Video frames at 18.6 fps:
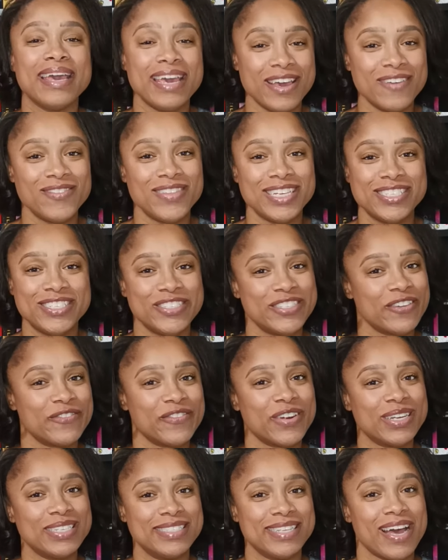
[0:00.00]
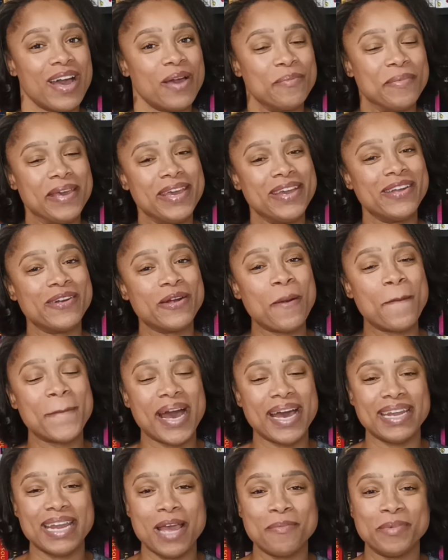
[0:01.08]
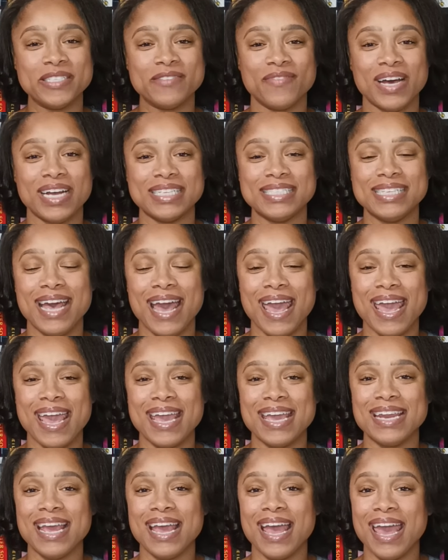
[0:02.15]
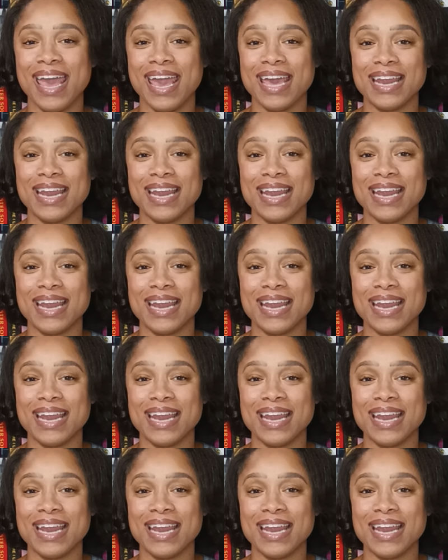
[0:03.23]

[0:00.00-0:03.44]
If this is your first time here, my name is Fontaine,